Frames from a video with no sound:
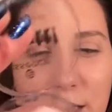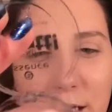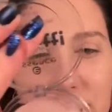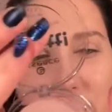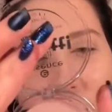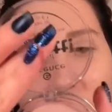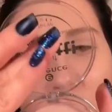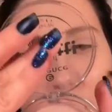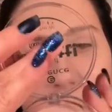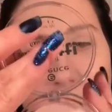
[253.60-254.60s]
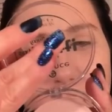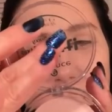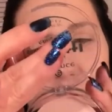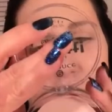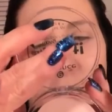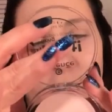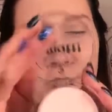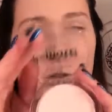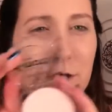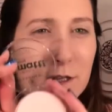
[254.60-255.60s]
it's in the color
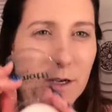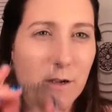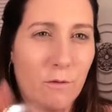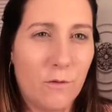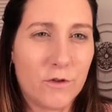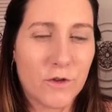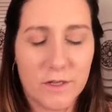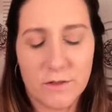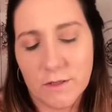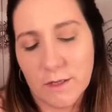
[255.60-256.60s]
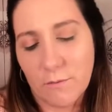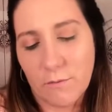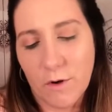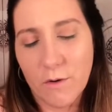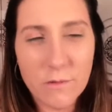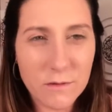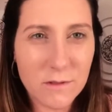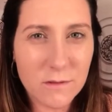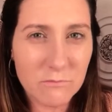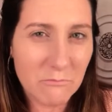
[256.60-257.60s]
translucent
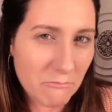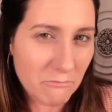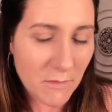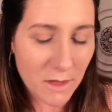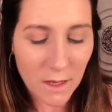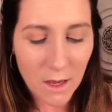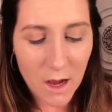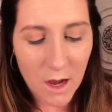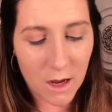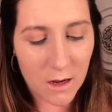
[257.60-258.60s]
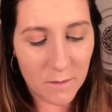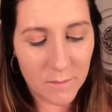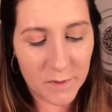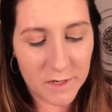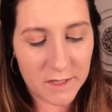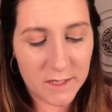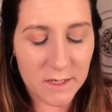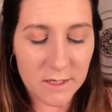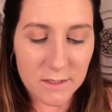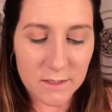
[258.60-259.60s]
rose. But
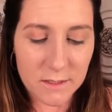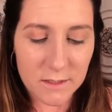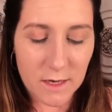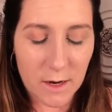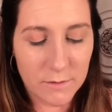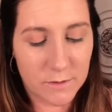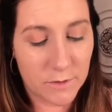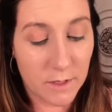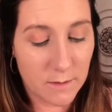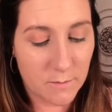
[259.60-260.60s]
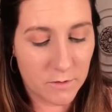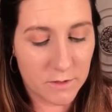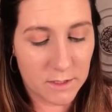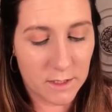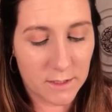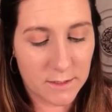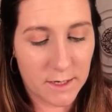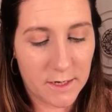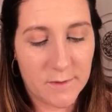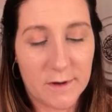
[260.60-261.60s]
this I was really mostly
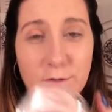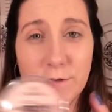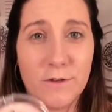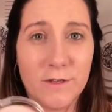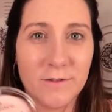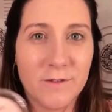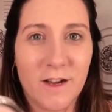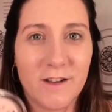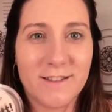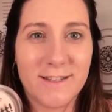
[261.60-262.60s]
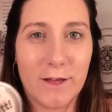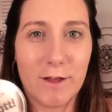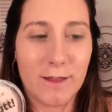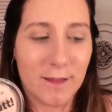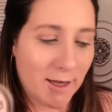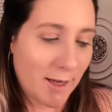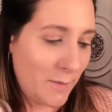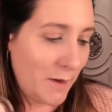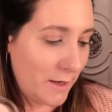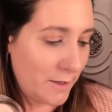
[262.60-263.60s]
excited about too. This was on sale. I think I
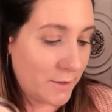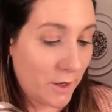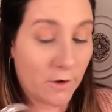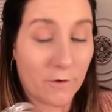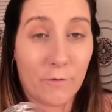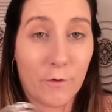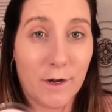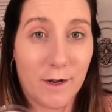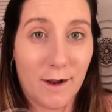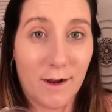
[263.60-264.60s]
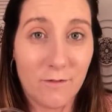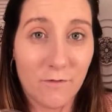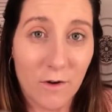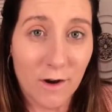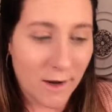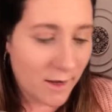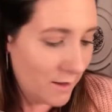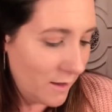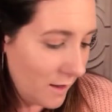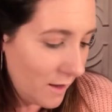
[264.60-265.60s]
paid $1.49 for
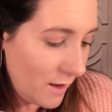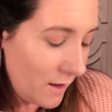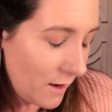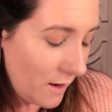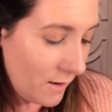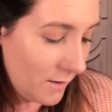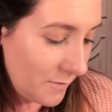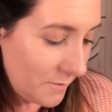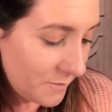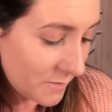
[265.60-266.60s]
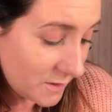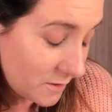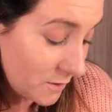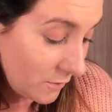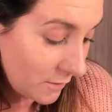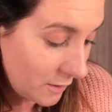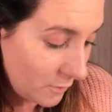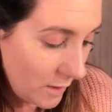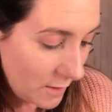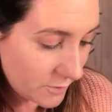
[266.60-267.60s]
it. So
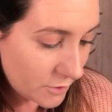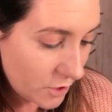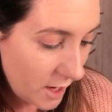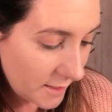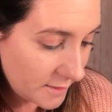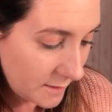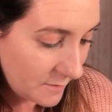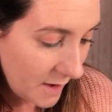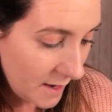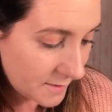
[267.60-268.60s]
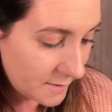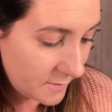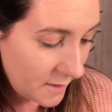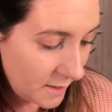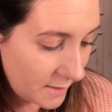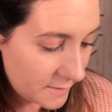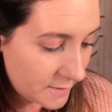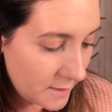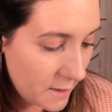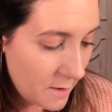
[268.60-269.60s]
I was trying to maximize
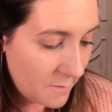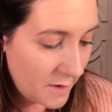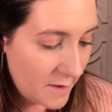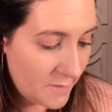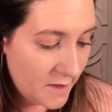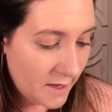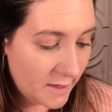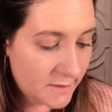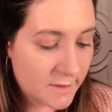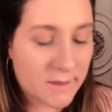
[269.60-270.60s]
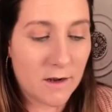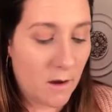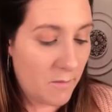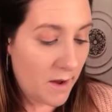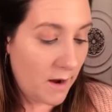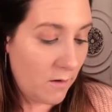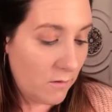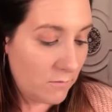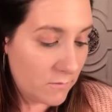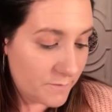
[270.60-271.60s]
my biggest
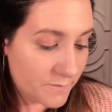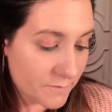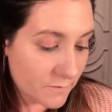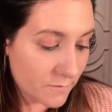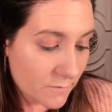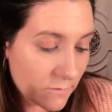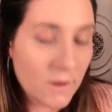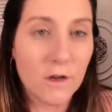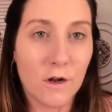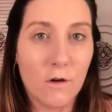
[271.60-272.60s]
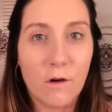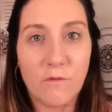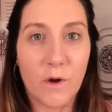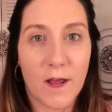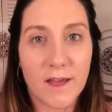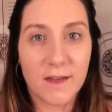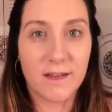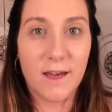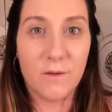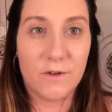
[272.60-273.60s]
amount of what I could
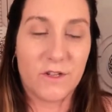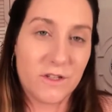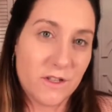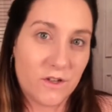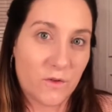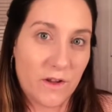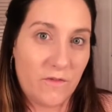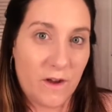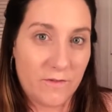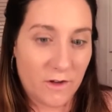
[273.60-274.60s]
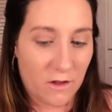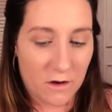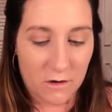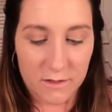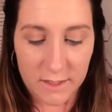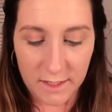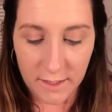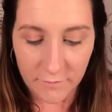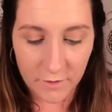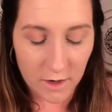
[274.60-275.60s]
get with just a $25 Ulta
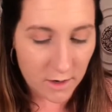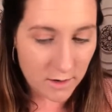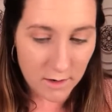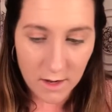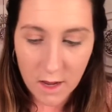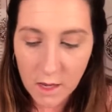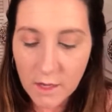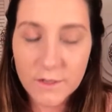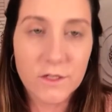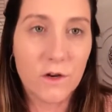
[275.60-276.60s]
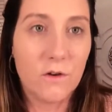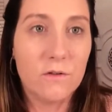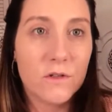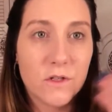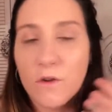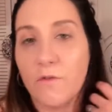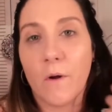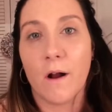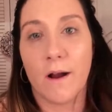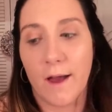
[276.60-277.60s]
gift card. So
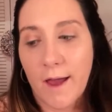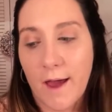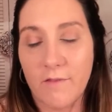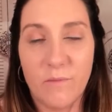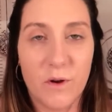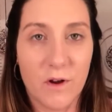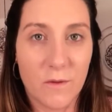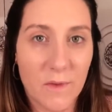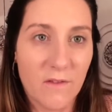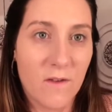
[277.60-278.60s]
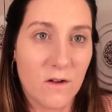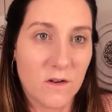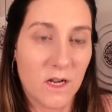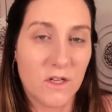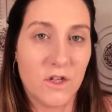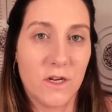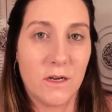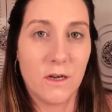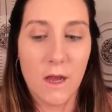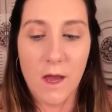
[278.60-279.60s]
far I have put on my
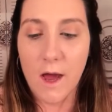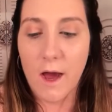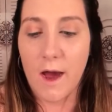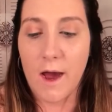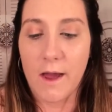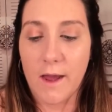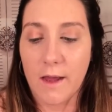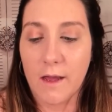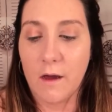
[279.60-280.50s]
foundation, I